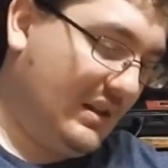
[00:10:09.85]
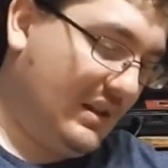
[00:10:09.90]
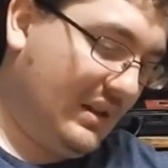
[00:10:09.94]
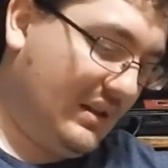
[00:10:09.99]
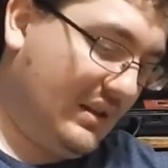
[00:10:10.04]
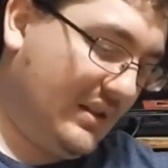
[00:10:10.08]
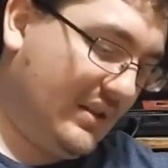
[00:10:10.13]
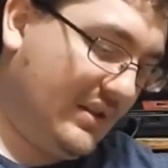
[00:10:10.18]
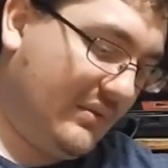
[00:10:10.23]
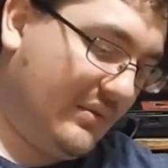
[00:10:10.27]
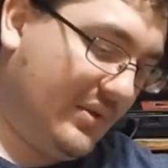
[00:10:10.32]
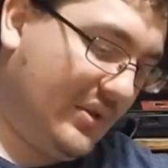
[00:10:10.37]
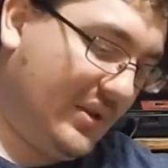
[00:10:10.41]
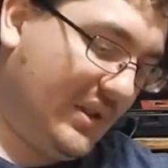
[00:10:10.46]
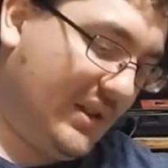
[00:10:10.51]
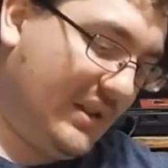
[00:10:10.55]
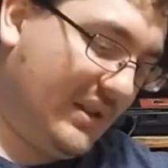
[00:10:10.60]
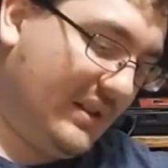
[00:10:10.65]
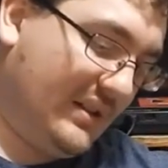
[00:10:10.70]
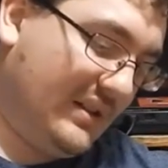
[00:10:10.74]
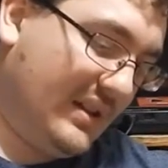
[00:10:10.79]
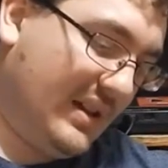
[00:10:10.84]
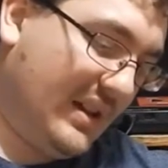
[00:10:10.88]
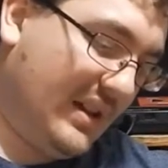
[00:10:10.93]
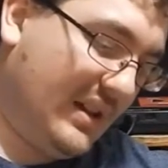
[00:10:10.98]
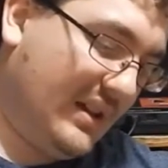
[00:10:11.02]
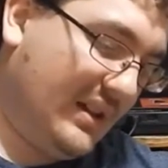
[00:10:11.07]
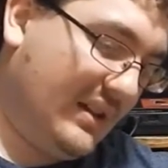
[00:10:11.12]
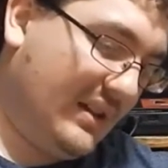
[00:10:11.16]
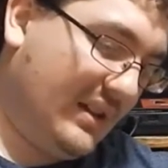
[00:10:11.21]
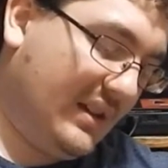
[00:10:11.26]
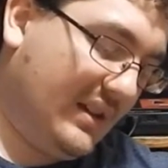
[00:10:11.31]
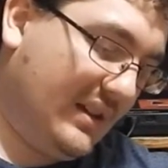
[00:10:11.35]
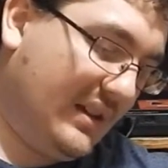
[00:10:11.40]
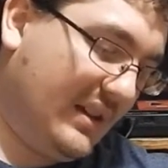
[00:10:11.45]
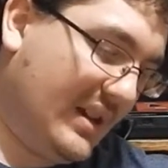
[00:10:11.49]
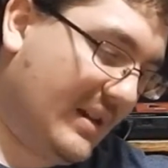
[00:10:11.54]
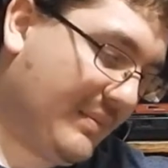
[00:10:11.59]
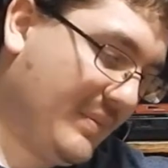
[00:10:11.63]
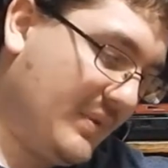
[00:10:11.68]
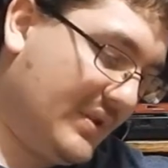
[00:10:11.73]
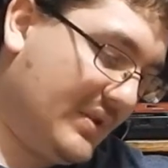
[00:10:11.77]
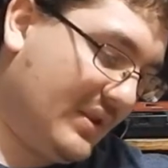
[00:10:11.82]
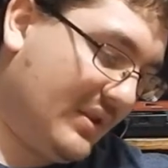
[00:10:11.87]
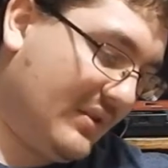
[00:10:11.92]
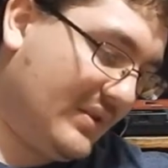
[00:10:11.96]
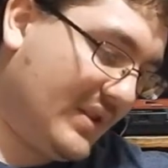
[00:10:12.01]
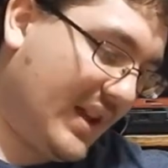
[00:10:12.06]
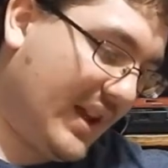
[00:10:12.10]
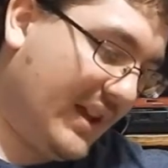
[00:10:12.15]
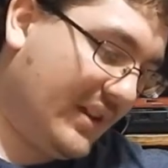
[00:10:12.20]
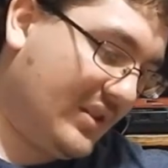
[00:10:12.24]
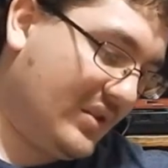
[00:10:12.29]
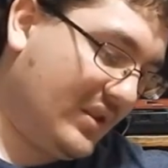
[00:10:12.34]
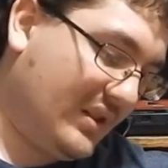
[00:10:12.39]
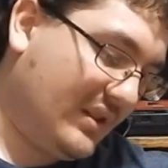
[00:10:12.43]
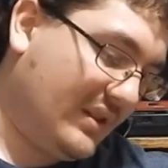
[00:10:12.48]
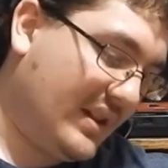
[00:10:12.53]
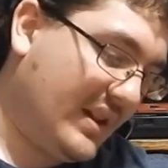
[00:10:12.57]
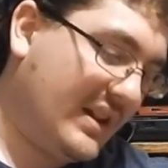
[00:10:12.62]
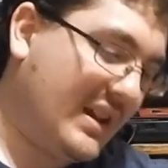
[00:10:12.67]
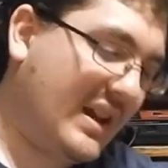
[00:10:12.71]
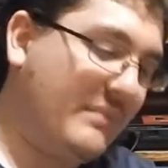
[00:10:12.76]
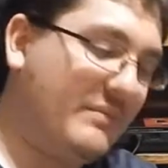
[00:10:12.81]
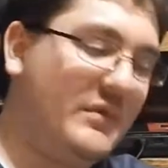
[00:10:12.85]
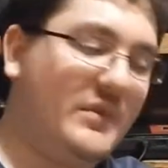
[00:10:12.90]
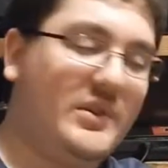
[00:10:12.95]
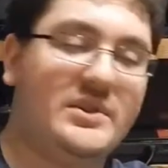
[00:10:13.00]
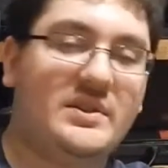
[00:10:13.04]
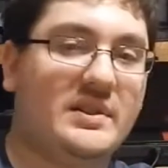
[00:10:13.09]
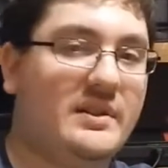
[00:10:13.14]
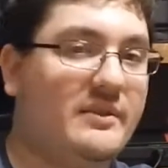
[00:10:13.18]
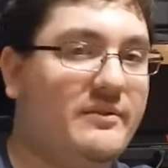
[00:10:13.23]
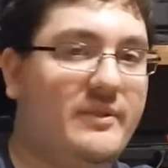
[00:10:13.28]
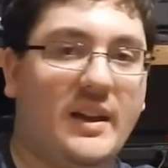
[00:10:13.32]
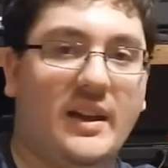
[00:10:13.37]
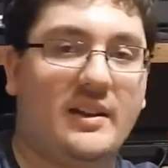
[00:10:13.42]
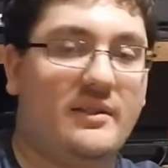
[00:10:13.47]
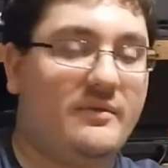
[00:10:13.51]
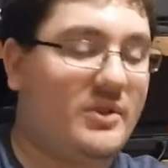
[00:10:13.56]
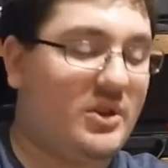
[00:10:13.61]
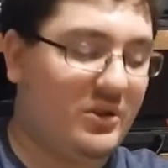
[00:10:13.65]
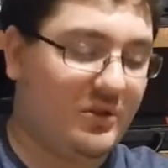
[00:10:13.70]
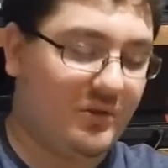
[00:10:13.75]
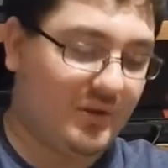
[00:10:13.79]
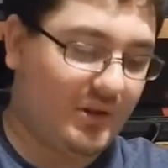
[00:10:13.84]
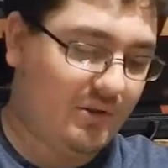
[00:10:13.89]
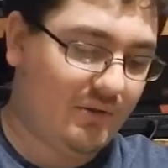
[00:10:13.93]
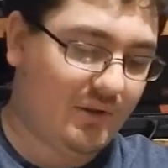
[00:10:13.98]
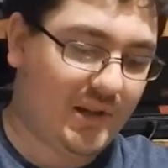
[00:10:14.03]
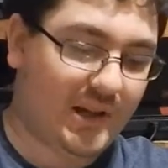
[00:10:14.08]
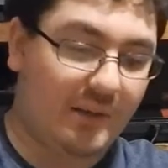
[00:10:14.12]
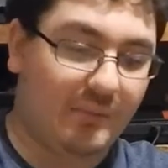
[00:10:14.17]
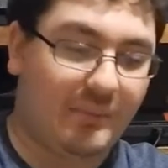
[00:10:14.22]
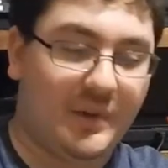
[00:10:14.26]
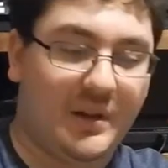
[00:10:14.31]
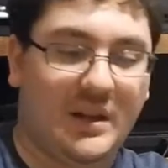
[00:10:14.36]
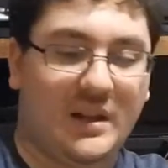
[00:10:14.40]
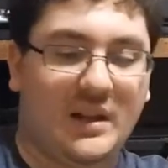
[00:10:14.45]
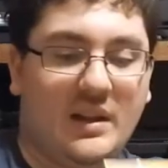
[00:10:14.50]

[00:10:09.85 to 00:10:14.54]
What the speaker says: It doesn't really contain any episodes I actually like. I wasn't a fan of All Grown Up,